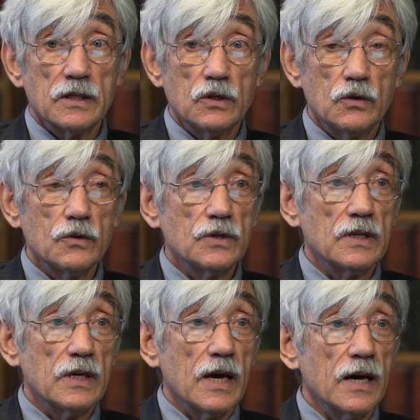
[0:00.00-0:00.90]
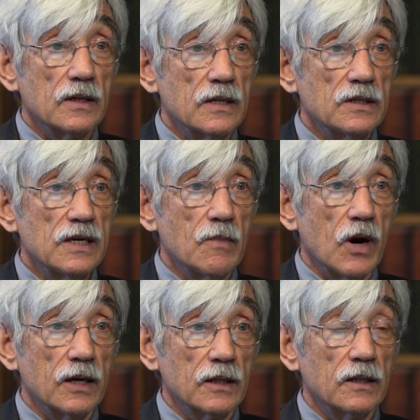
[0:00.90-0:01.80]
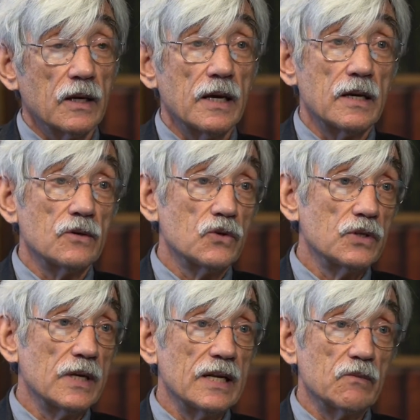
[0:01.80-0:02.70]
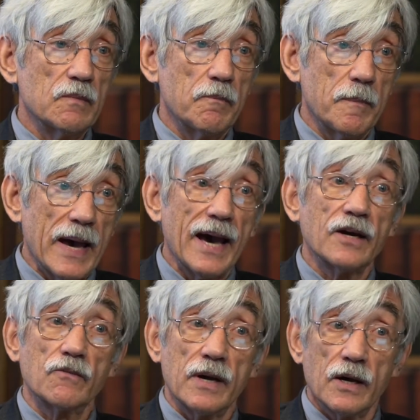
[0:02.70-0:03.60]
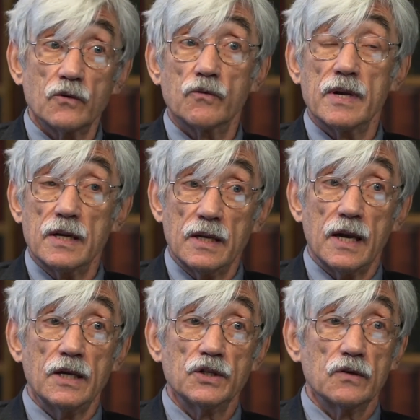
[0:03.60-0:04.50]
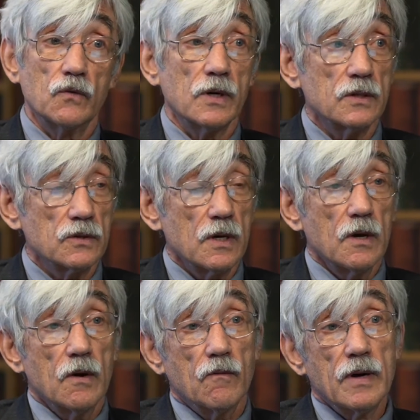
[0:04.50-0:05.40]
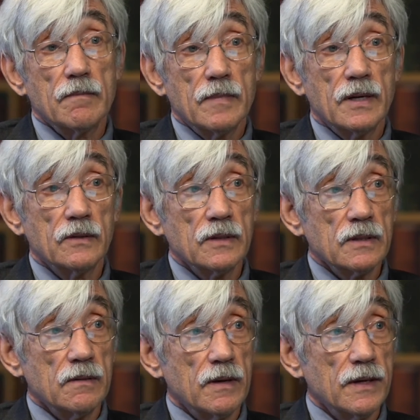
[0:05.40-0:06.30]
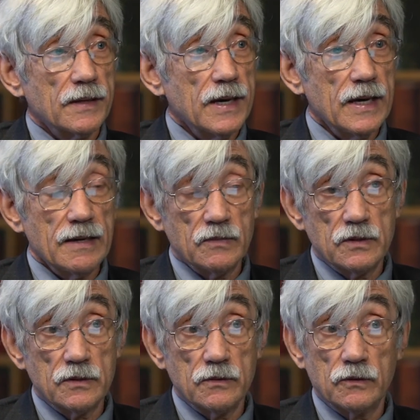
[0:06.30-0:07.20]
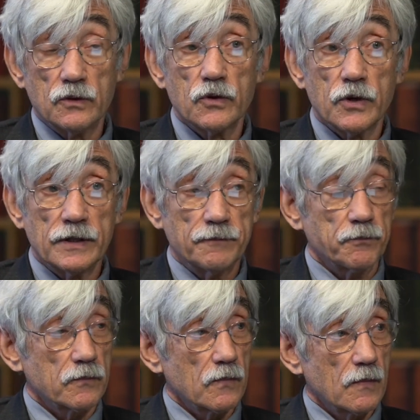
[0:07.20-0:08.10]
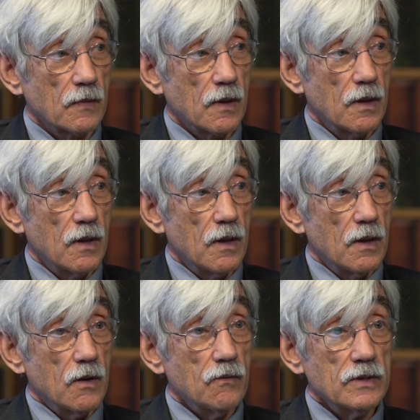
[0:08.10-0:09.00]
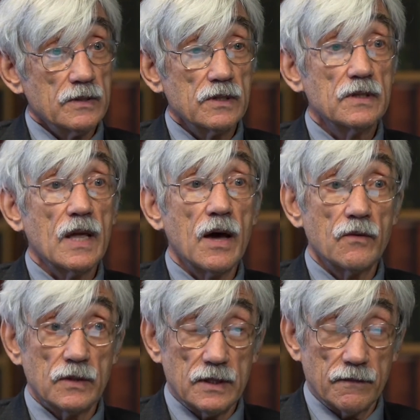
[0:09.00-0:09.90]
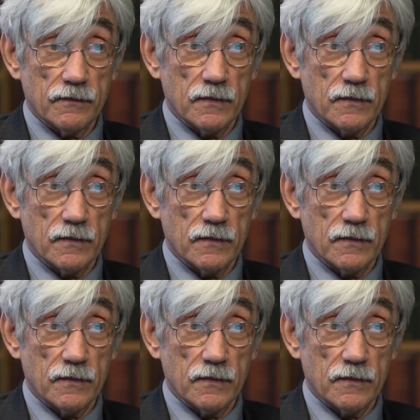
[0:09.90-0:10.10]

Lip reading: using the LNT model and understanding what background radiation was, what Muller came to learn was astounding.